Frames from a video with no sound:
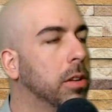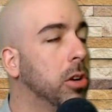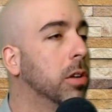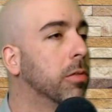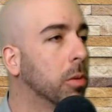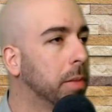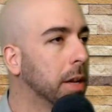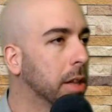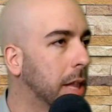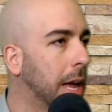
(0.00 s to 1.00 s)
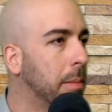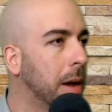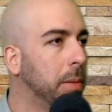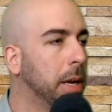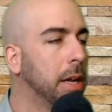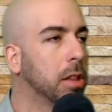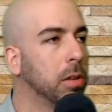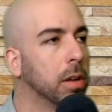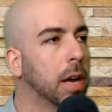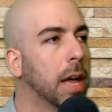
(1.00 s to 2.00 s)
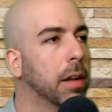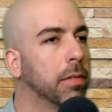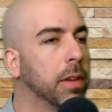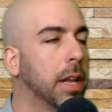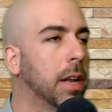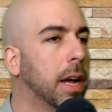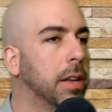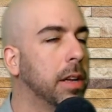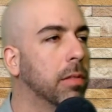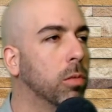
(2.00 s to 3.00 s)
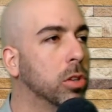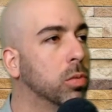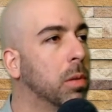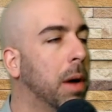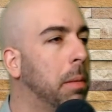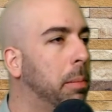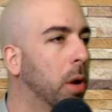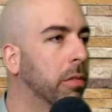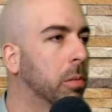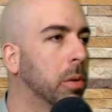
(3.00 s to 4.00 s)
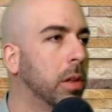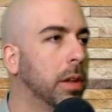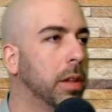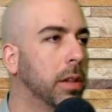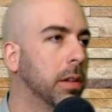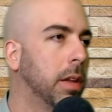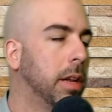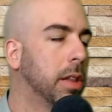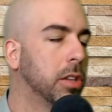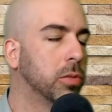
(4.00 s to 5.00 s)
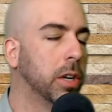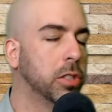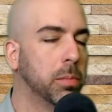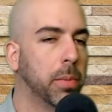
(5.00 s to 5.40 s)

uniform thickness slab might be, so you can kind of get an idea of which one might be preferable in any situation.